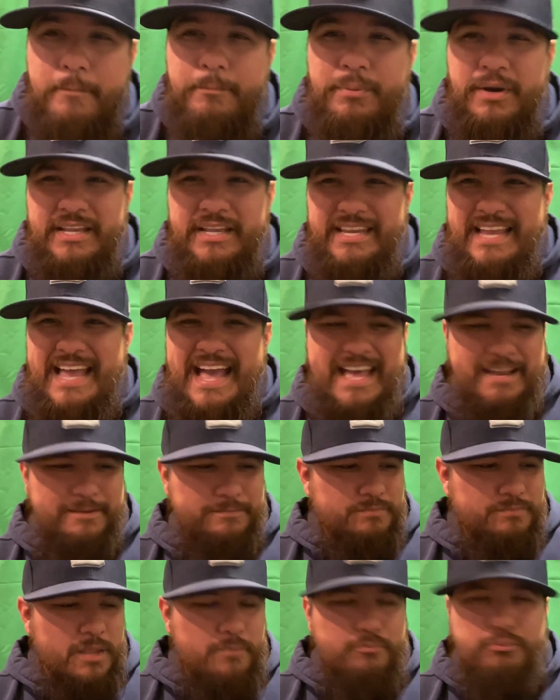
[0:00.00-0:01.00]
but
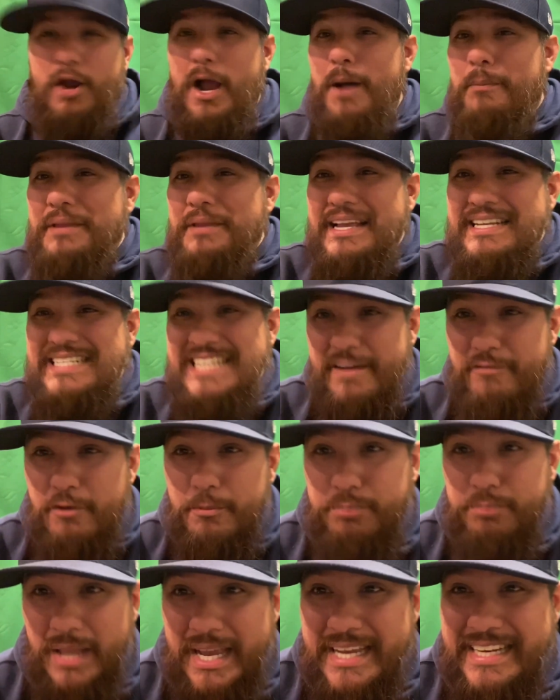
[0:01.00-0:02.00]
yet probably has never
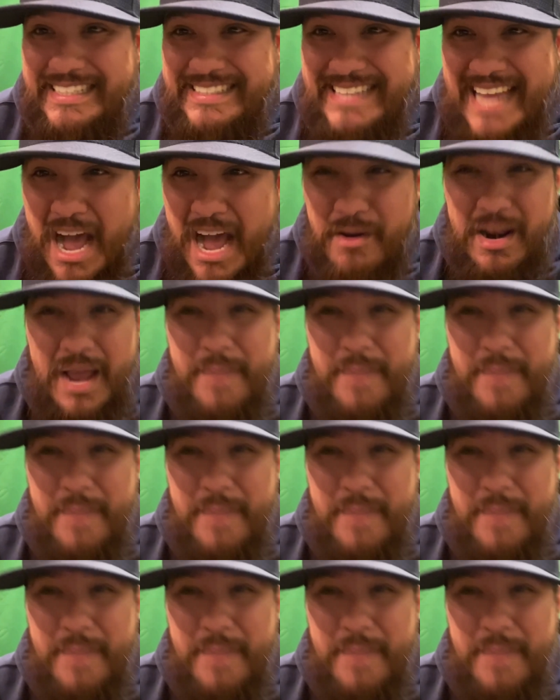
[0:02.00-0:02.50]
played a down.